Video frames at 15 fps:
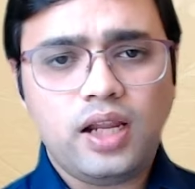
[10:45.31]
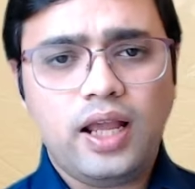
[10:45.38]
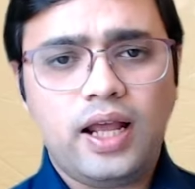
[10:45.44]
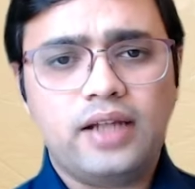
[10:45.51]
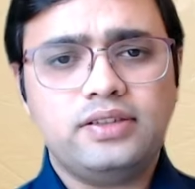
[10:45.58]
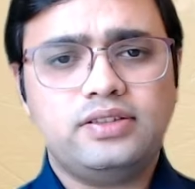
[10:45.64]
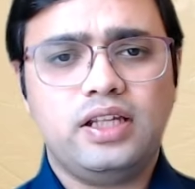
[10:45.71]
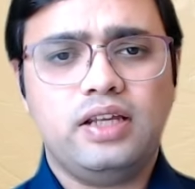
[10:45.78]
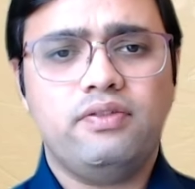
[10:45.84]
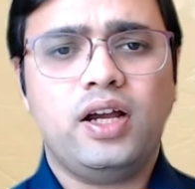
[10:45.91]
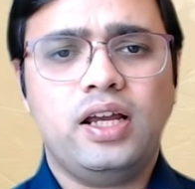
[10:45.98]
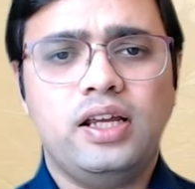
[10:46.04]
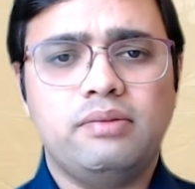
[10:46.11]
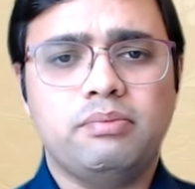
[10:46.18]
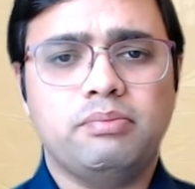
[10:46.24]
And
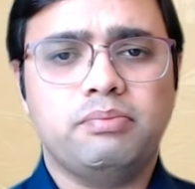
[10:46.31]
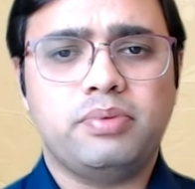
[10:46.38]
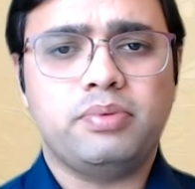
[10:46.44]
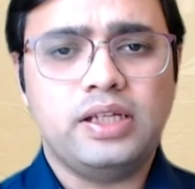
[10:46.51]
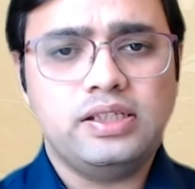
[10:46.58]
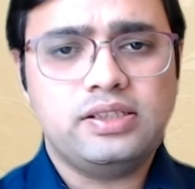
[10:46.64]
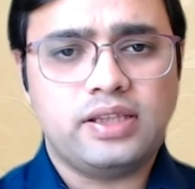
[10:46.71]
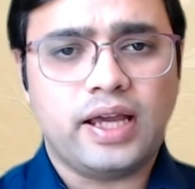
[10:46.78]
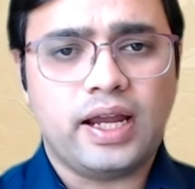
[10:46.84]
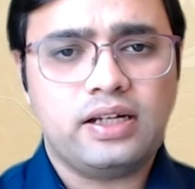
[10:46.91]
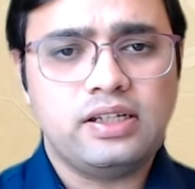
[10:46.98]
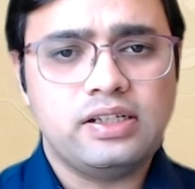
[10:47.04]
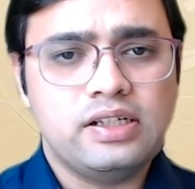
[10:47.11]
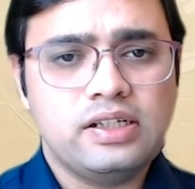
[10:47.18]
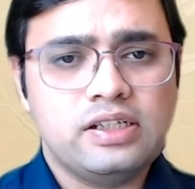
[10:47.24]
seva is
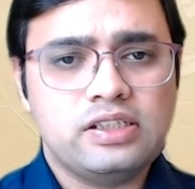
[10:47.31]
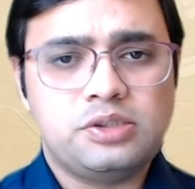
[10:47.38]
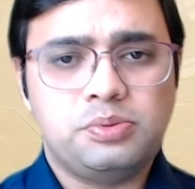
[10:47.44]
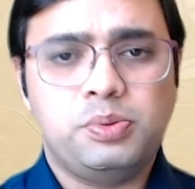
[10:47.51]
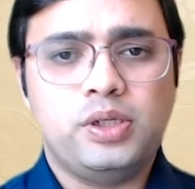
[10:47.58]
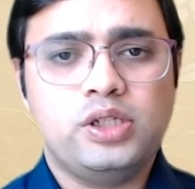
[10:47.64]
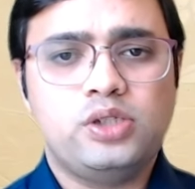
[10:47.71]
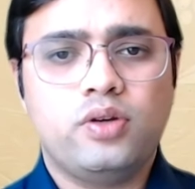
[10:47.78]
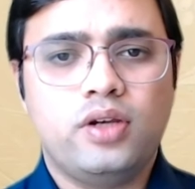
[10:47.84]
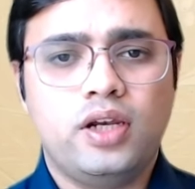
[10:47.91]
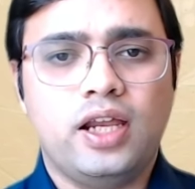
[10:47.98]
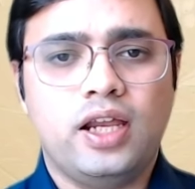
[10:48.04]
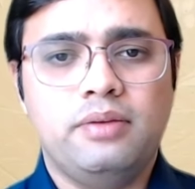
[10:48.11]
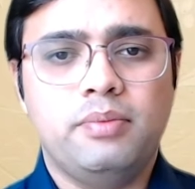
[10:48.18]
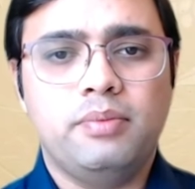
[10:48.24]
that spiritual
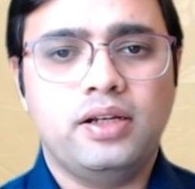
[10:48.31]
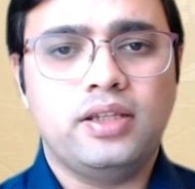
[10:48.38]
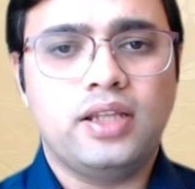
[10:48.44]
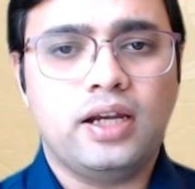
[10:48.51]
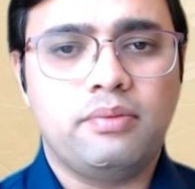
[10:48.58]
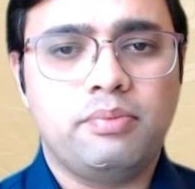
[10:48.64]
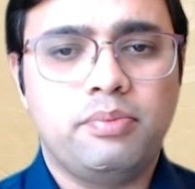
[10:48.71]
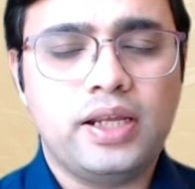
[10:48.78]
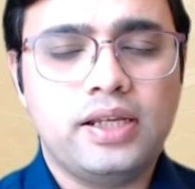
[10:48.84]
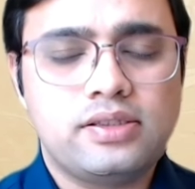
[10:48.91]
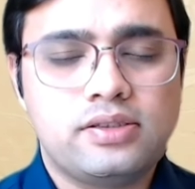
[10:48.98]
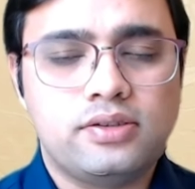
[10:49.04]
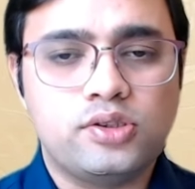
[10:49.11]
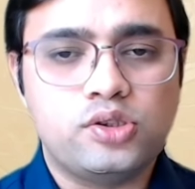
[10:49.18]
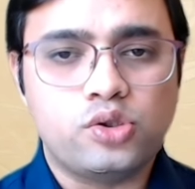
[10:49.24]
element that
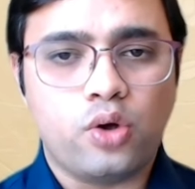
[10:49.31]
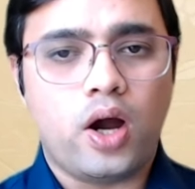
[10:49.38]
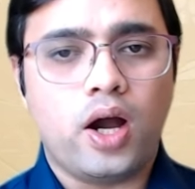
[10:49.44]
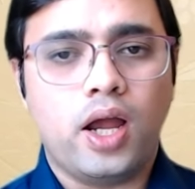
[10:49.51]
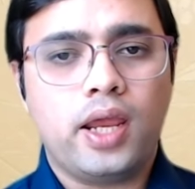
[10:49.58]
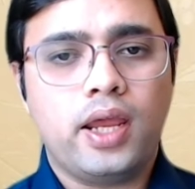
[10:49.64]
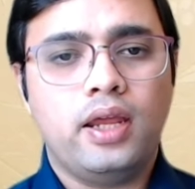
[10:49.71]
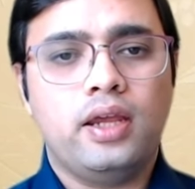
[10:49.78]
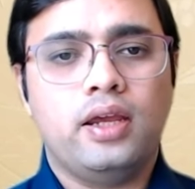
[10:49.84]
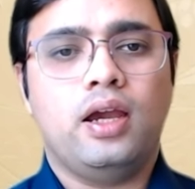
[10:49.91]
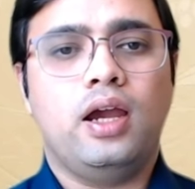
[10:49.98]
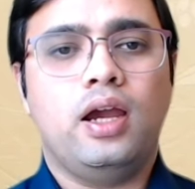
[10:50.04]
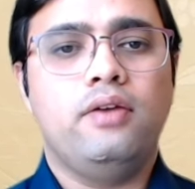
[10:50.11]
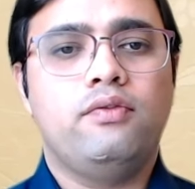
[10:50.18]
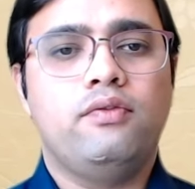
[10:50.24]
brings joy
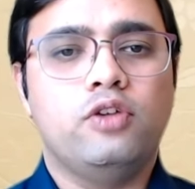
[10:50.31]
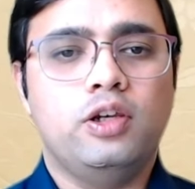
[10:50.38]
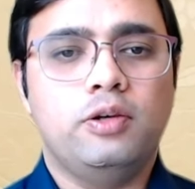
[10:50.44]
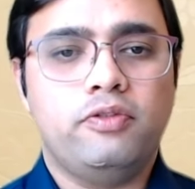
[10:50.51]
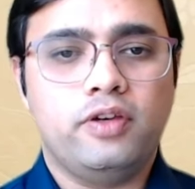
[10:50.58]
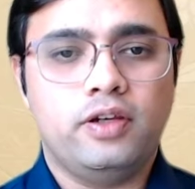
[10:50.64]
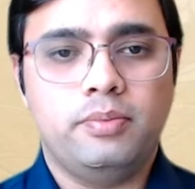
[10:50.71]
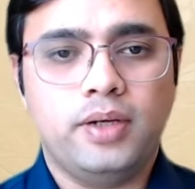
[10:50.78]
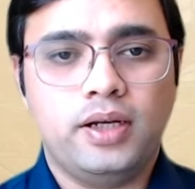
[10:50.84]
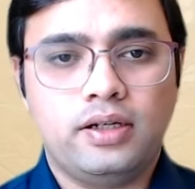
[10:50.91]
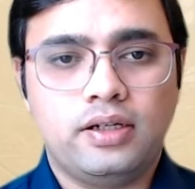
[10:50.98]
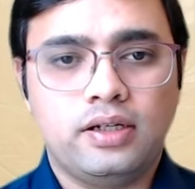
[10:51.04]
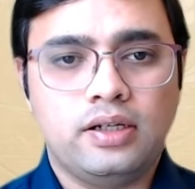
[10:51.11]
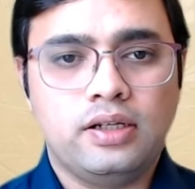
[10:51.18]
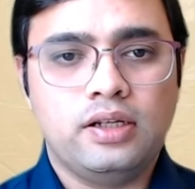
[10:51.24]
and fulfillment.